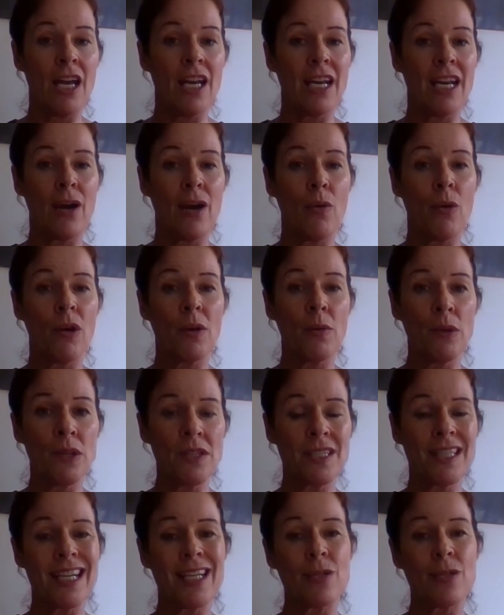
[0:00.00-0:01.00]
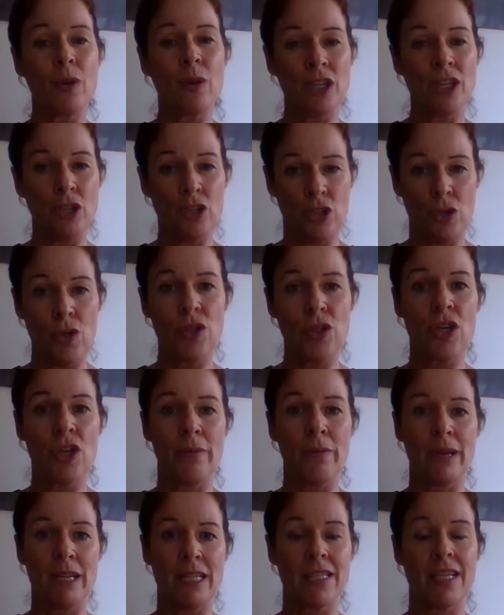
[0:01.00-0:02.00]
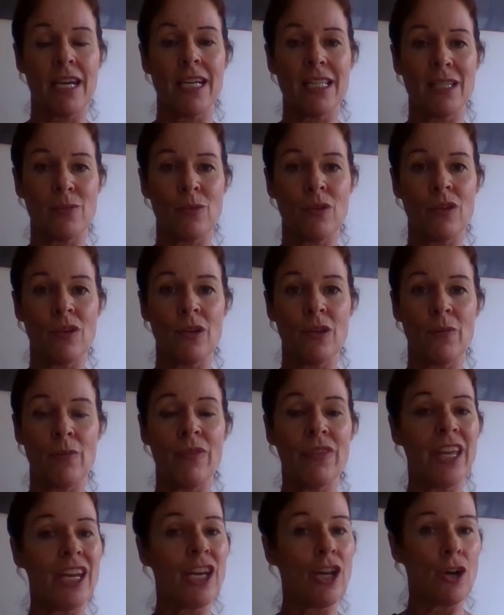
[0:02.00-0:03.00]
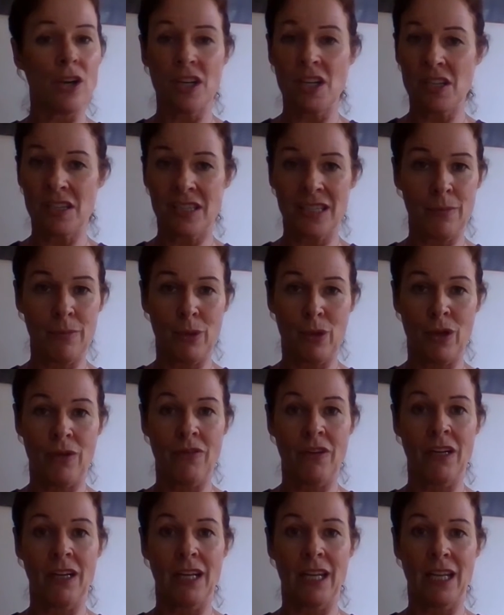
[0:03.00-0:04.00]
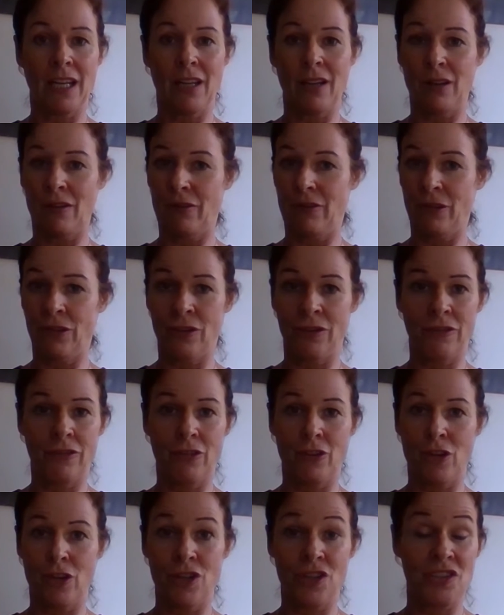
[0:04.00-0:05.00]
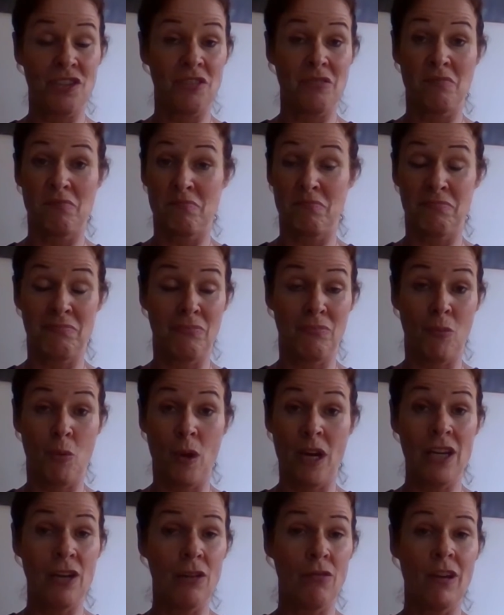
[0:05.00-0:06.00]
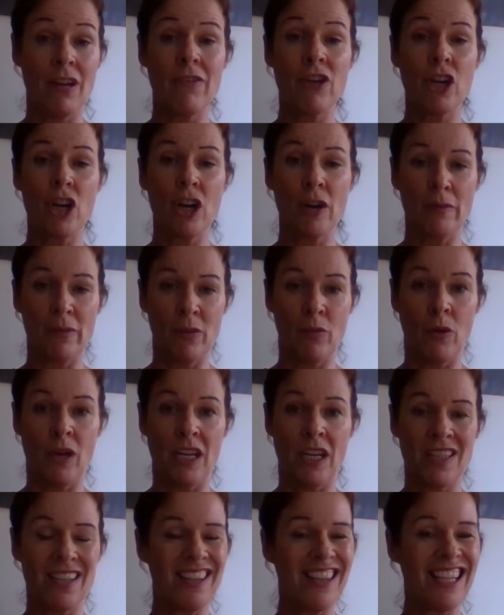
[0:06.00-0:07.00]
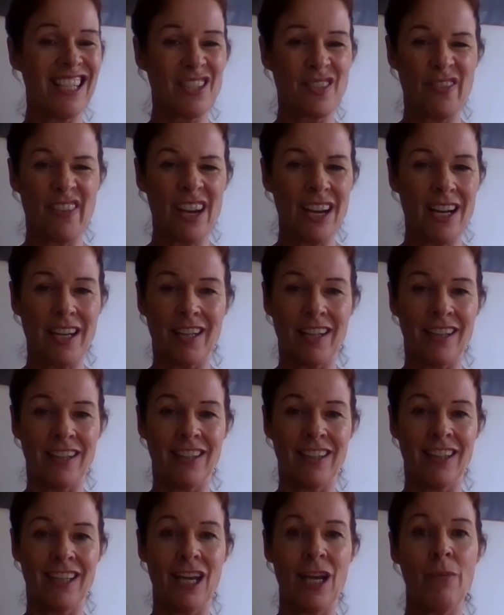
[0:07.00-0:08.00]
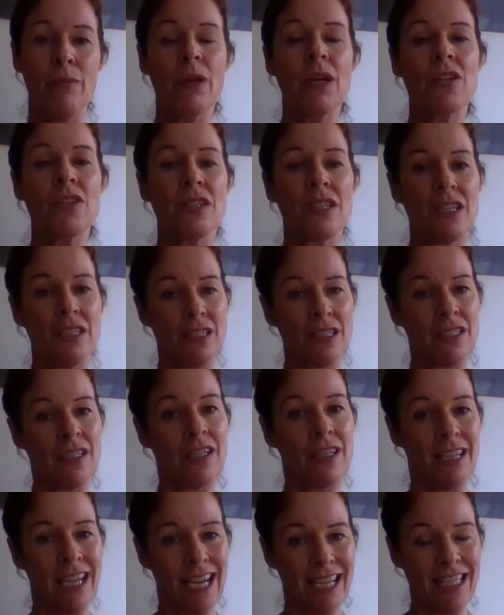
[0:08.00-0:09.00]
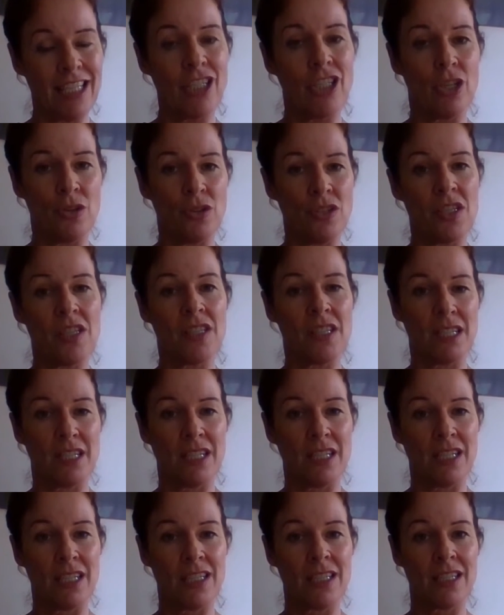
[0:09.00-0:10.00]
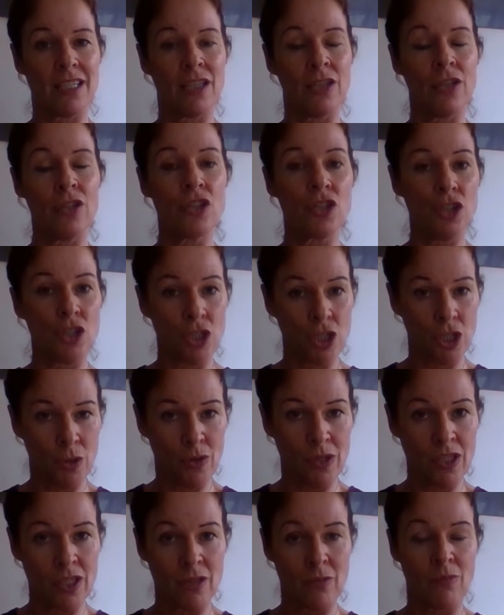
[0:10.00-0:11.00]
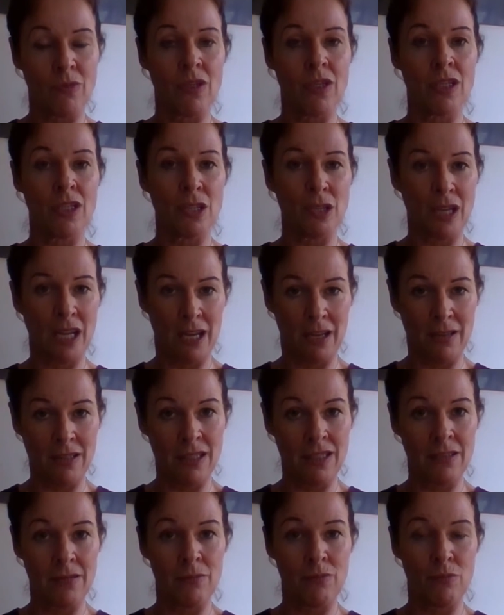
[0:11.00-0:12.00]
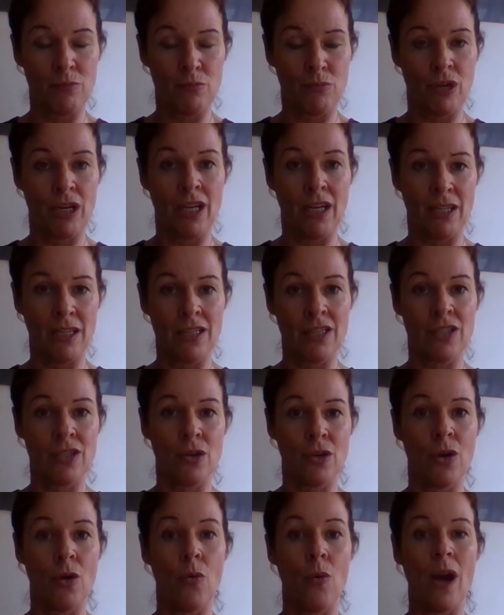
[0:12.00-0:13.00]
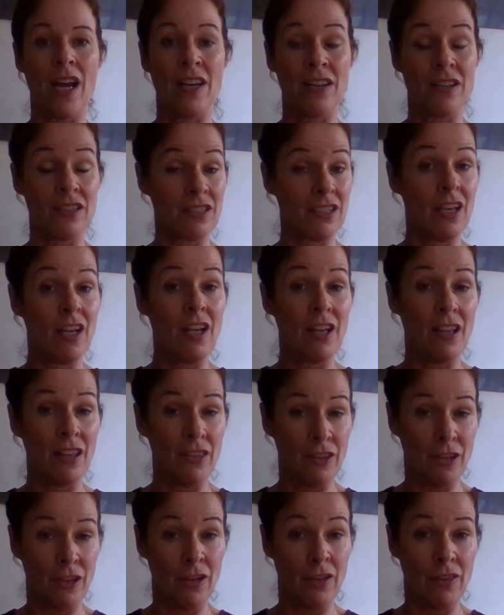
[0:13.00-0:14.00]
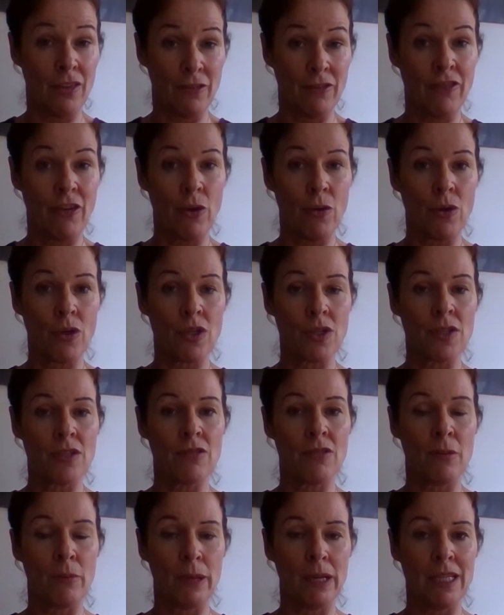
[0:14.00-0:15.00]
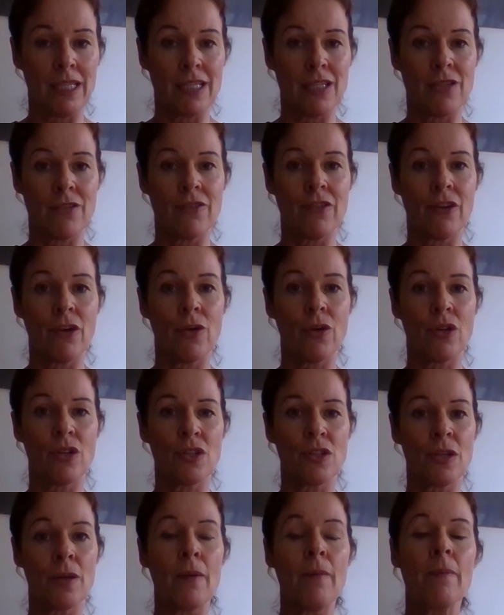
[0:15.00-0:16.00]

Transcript: Now, what I will say is when you do start meditating with them, they're not going to sit perfectly for the first week or even couple of weeks, and that's fine, because it's getting used to sitting still, to doing something to bring into awareness their focus, their ability to focus.